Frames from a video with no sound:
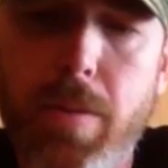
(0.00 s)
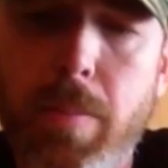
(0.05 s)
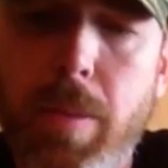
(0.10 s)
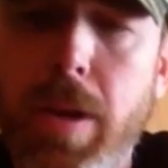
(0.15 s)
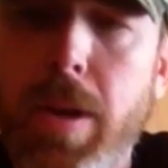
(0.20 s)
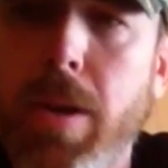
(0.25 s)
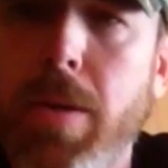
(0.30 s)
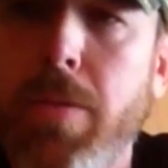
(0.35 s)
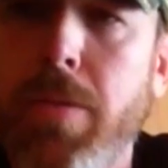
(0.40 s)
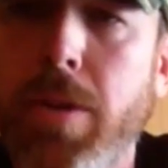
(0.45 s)

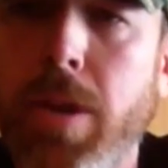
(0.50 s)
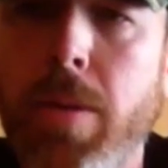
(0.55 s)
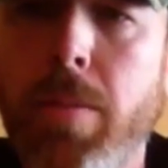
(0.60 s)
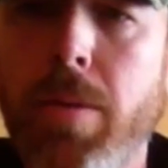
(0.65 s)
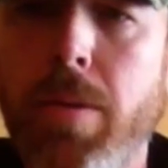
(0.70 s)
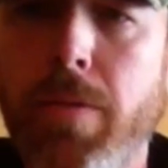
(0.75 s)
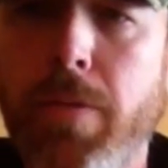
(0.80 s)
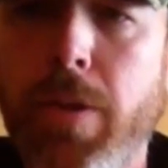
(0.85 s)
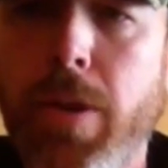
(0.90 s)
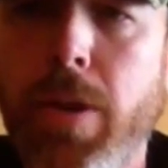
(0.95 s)
depending on some
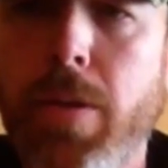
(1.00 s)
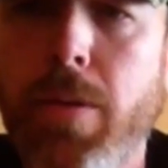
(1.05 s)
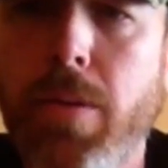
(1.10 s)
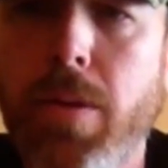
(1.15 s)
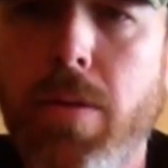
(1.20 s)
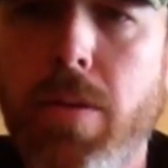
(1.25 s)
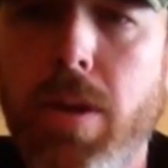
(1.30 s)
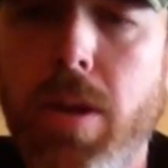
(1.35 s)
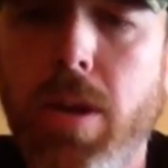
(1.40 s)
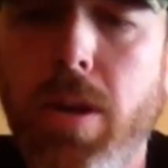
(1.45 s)
of the fuel
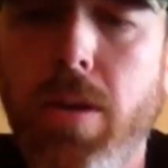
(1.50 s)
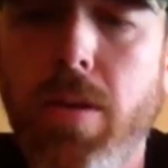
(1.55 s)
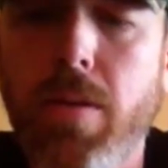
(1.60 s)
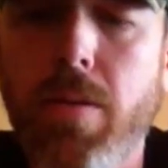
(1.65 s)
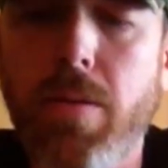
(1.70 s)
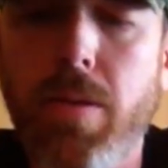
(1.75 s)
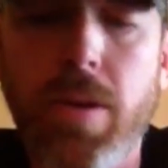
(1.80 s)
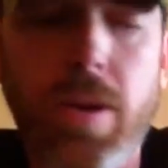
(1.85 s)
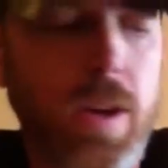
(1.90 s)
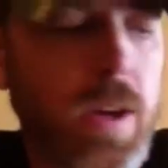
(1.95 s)
you
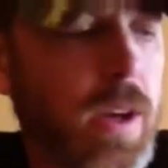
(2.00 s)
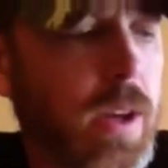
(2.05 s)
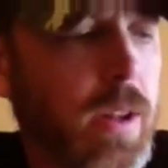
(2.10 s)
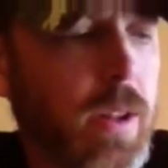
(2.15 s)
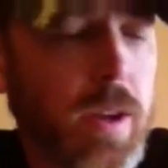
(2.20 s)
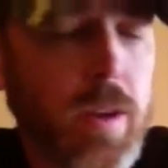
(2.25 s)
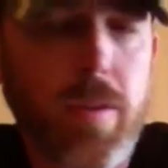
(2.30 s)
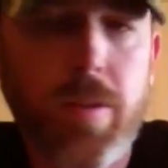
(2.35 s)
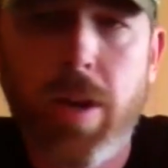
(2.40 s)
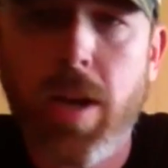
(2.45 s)
use,
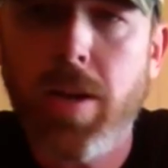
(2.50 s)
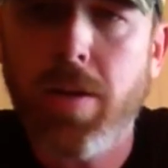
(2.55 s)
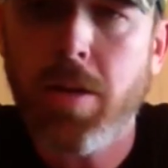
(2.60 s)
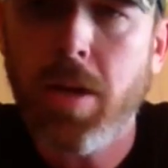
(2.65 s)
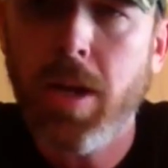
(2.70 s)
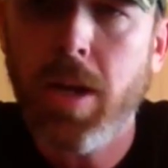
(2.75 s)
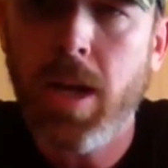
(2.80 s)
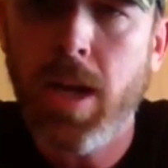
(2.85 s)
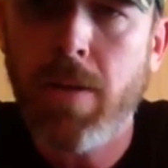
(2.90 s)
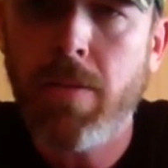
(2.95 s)
these things
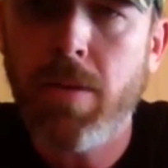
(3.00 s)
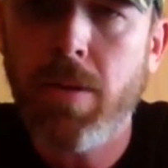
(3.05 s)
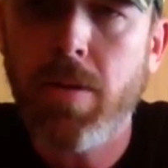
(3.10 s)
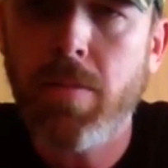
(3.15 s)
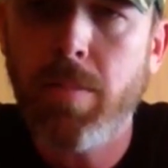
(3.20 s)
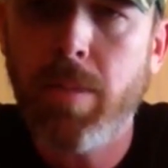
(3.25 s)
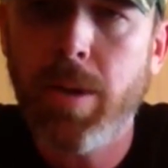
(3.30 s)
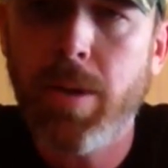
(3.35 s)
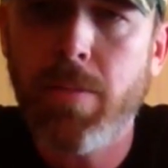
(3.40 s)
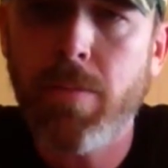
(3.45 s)
can have a little
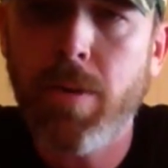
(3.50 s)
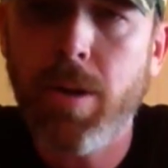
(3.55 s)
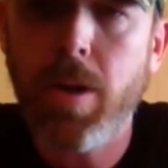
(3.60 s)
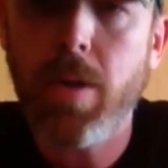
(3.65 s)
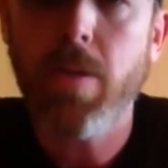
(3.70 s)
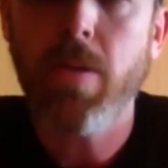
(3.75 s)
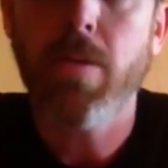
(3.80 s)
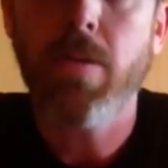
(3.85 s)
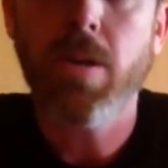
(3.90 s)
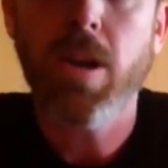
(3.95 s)
bit of
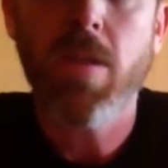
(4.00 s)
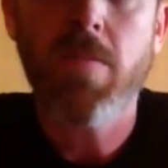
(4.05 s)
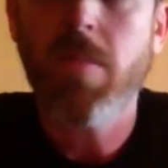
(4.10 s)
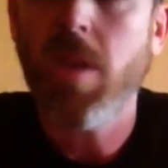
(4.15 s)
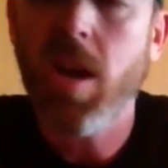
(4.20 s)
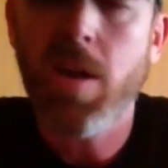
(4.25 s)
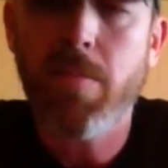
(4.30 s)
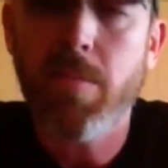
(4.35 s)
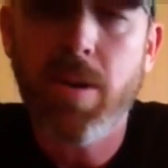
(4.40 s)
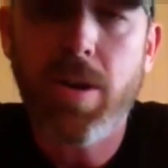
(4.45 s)
recoil on.
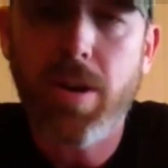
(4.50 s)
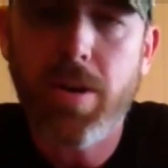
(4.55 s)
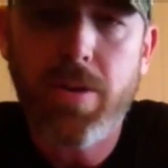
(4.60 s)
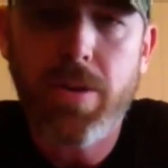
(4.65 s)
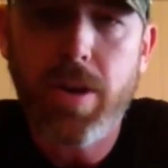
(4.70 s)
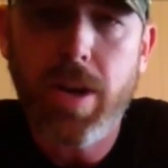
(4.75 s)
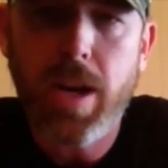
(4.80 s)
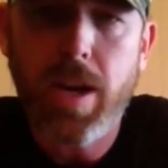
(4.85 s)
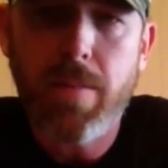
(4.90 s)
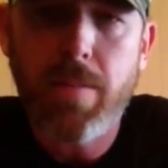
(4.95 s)
Not much,
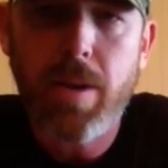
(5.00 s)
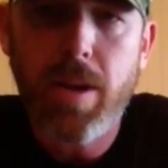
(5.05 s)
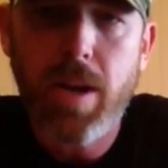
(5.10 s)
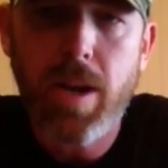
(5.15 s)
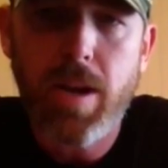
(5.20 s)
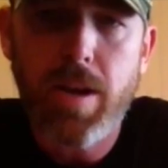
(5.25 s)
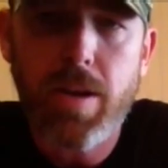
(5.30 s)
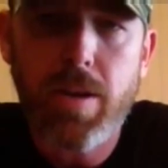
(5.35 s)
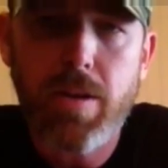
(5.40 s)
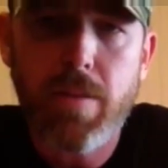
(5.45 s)
it
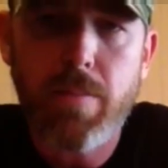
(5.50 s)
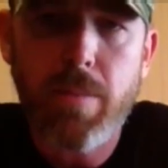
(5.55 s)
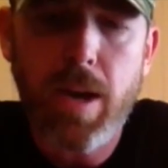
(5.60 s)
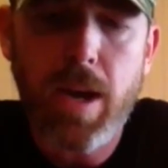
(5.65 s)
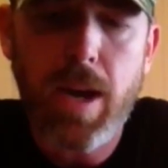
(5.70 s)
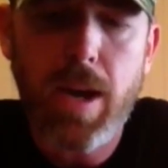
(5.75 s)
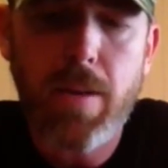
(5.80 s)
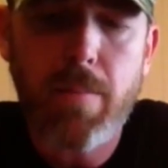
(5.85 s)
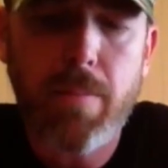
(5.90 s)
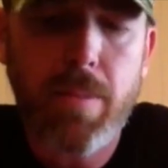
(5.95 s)
ain't too
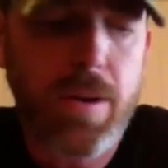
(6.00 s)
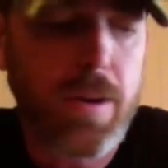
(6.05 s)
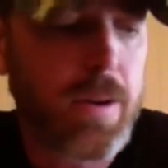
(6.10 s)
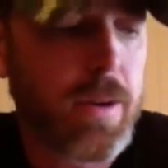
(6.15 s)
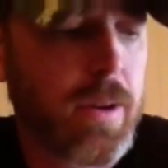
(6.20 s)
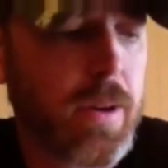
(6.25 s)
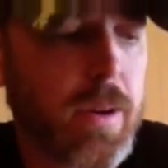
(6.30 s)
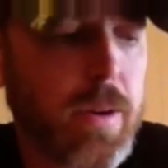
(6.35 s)
bad, but